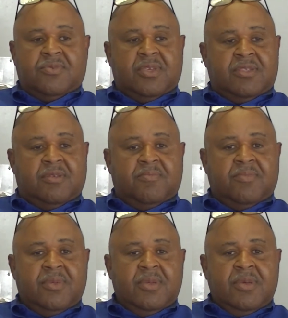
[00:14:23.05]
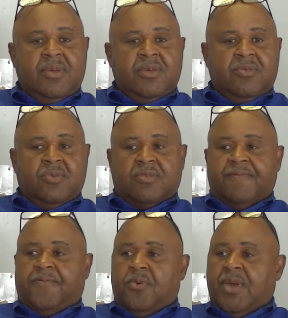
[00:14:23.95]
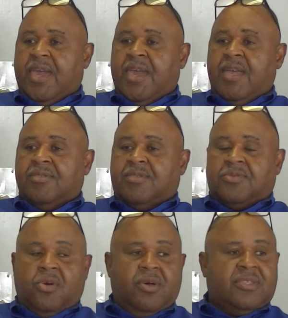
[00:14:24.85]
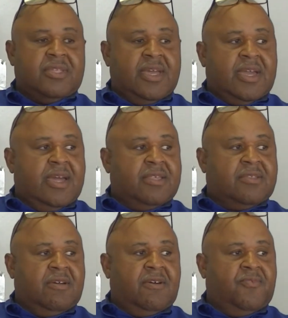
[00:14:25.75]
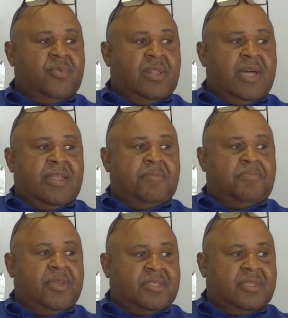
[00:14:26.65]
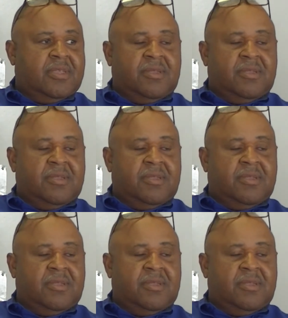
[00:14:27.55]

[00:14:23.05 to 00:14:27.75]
You see some, you know, some forehands, thoughts, and that kind of stuff, with a lot of blitzing.